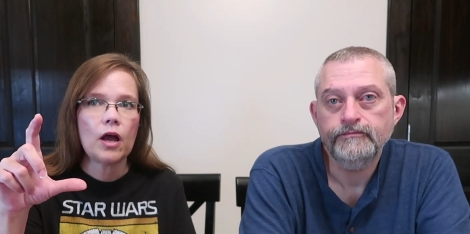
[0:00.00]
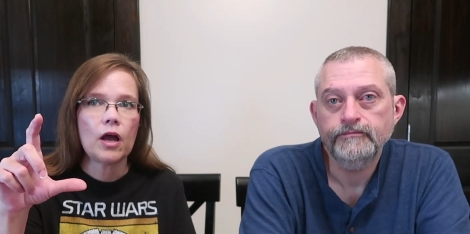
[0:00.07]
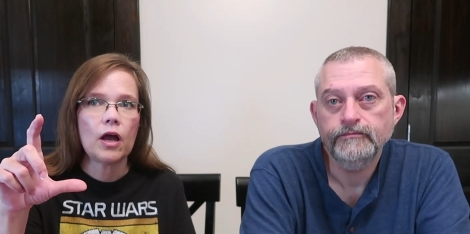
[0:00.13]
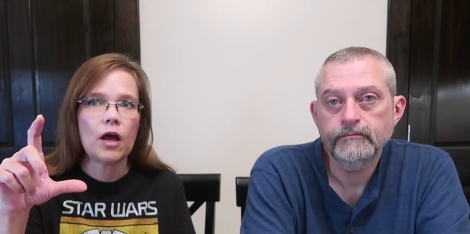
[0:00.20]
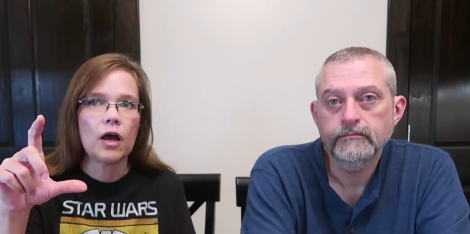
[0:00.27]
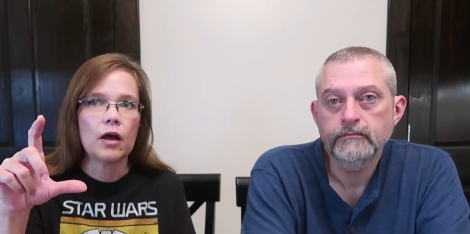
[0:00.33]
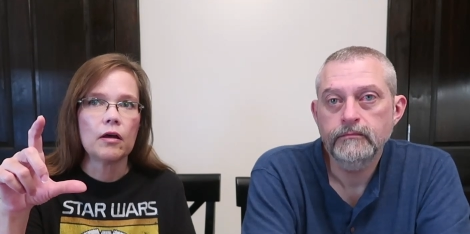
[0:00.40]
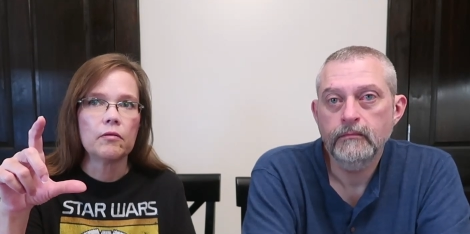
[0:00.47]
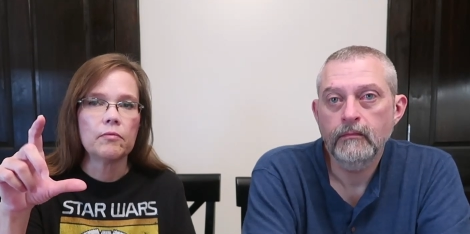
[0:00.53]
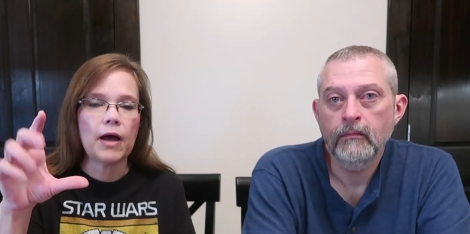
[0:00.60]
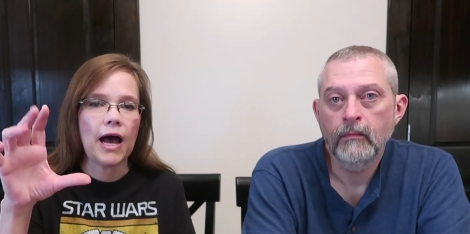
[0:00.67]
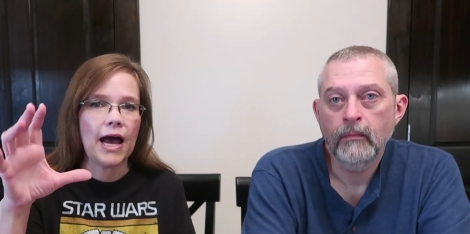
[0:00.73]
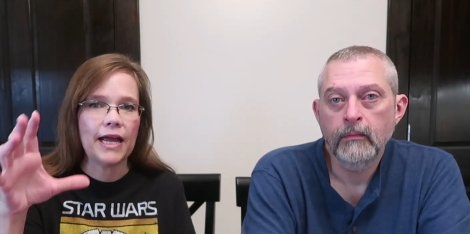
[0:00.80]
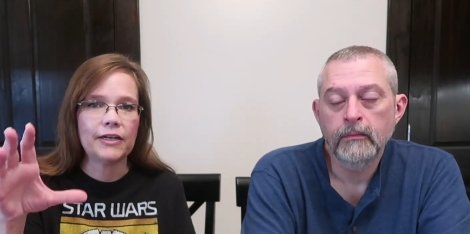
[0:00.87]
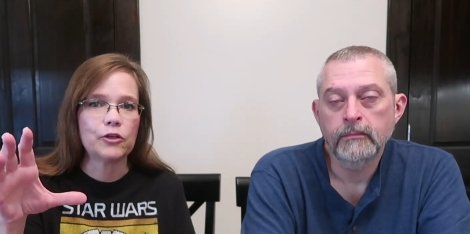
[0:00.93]

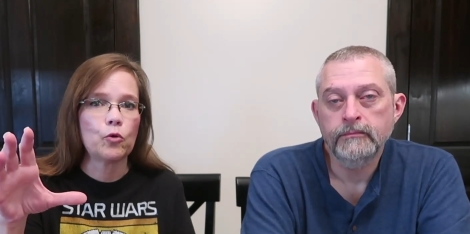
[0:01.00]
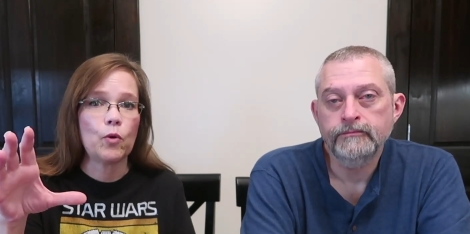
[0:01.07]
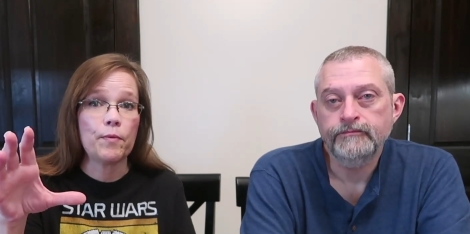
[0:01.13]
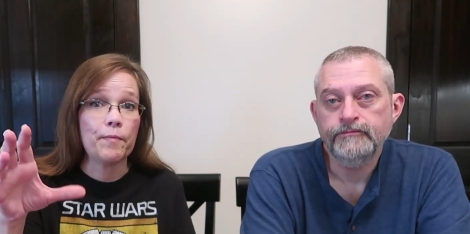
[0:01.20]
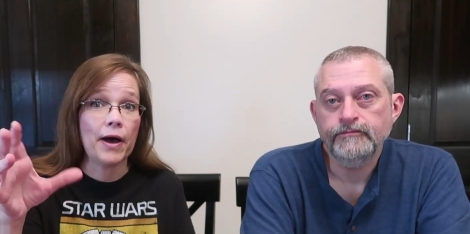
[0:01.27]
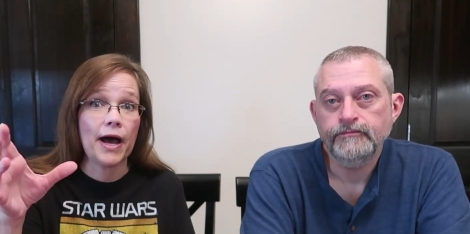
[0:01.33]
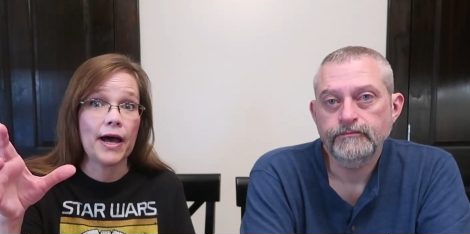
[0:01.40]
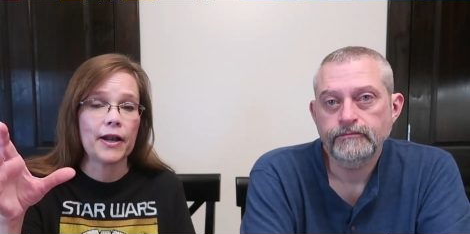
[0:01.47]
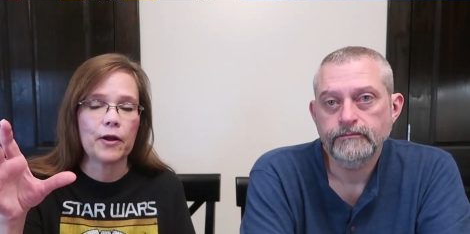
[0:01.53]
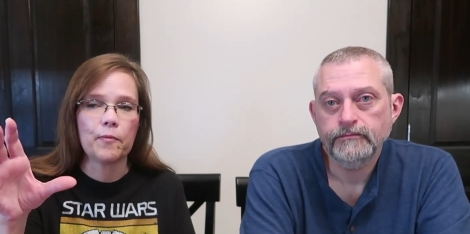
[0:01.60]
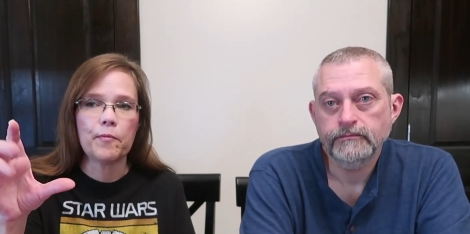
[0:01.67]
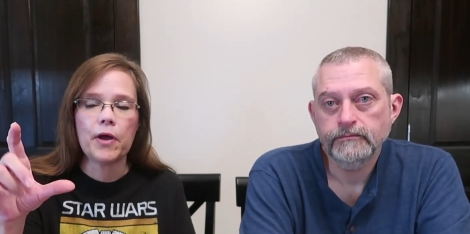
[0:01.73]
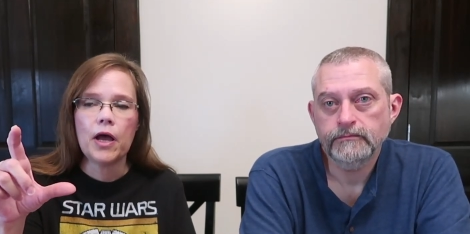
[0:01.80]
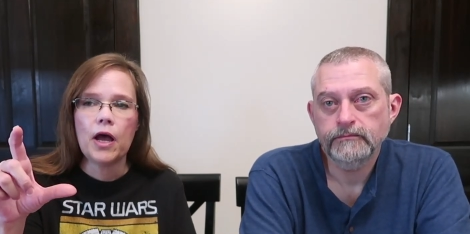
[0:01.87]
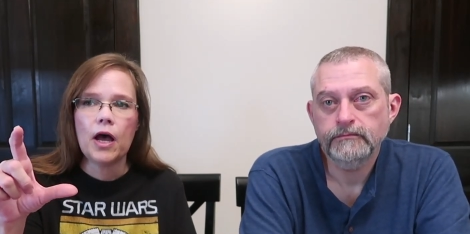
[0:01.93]
Speaker 1: I had to quit
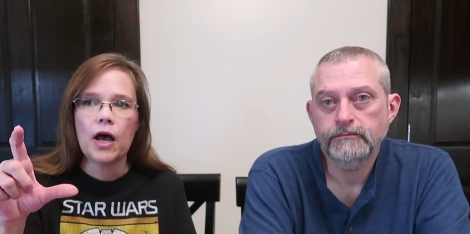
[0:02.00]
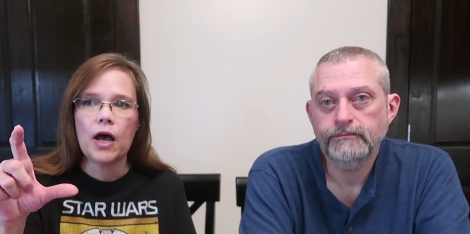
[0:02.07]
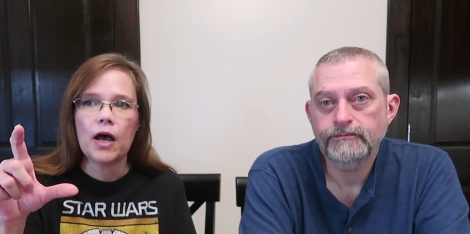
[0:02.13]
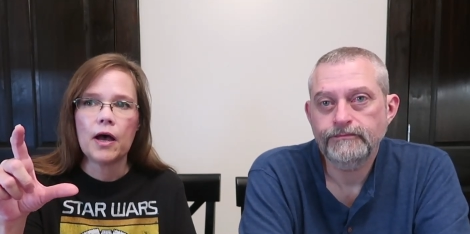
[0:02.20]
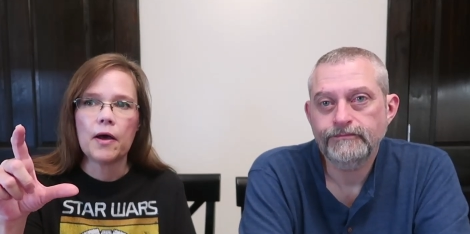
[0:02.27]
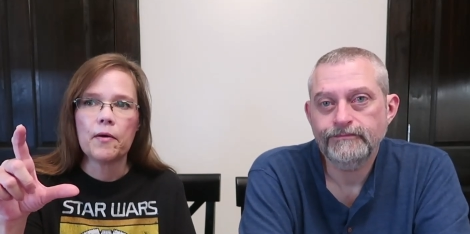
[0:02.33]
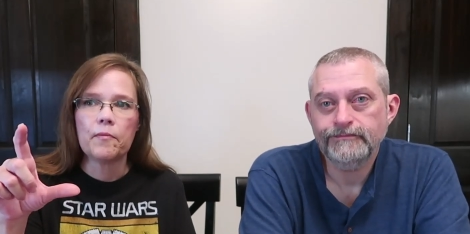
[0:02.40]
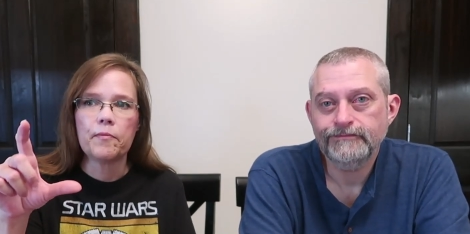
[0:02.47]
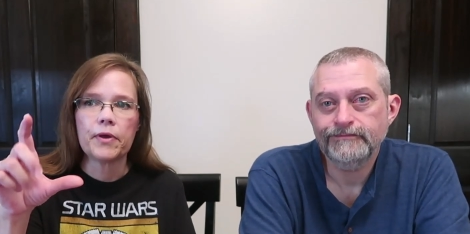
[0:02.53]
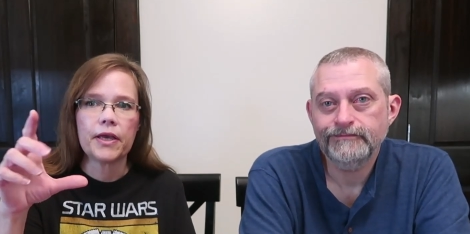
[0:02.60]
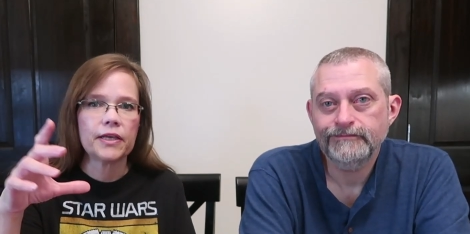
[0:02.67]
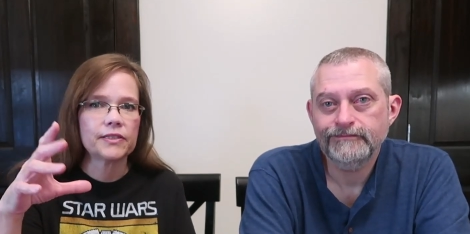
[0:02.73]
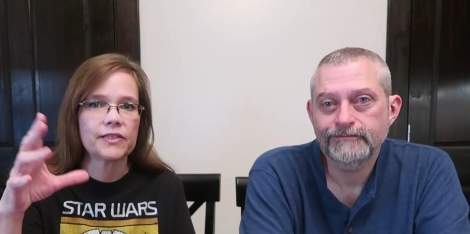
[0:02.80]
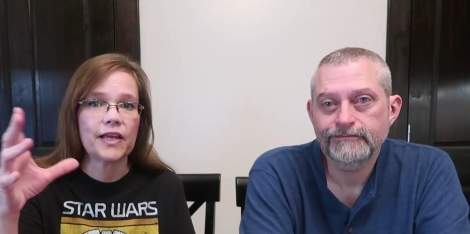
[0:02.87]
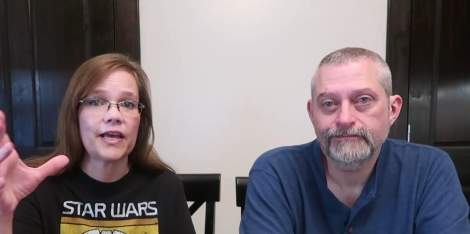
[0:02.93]
buying them
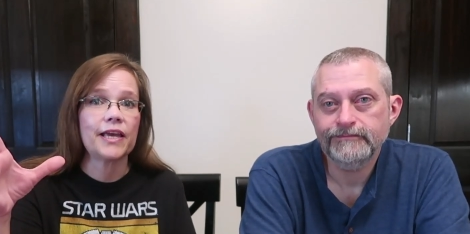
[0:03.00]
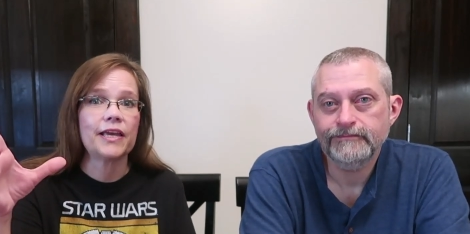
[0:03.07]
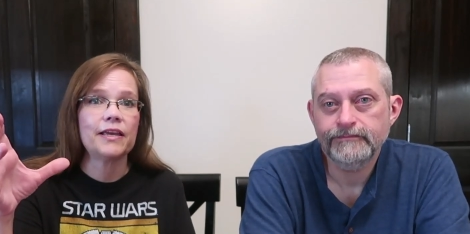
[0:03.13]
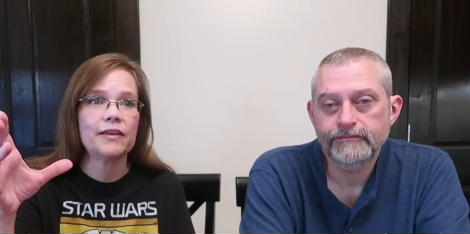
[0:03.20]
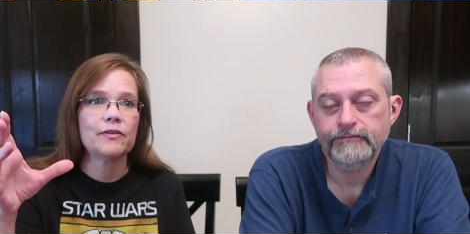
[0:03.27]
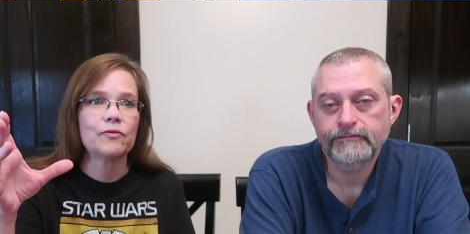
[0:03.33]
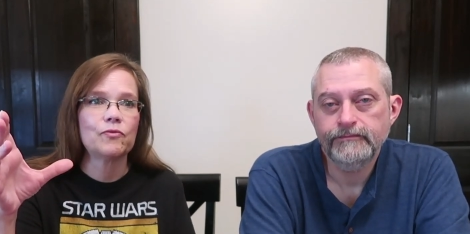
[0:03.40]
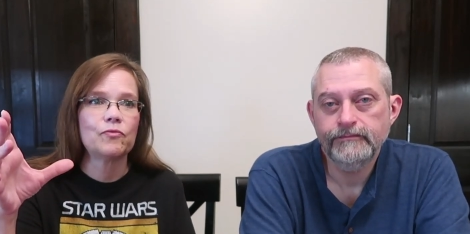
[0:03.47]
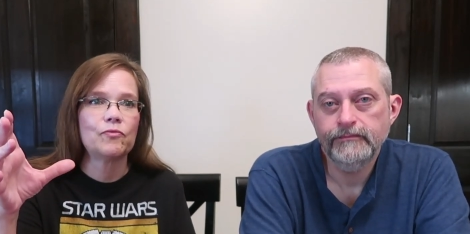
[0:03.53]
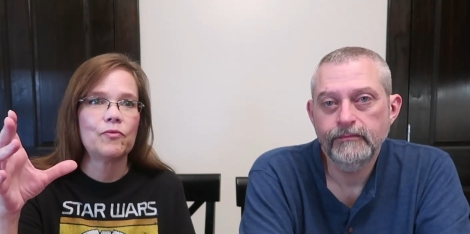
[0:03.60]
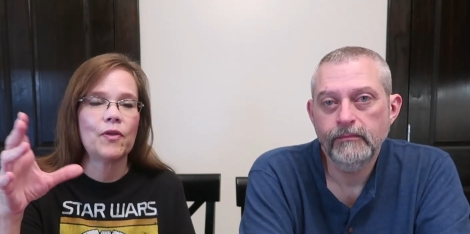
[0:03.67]
because I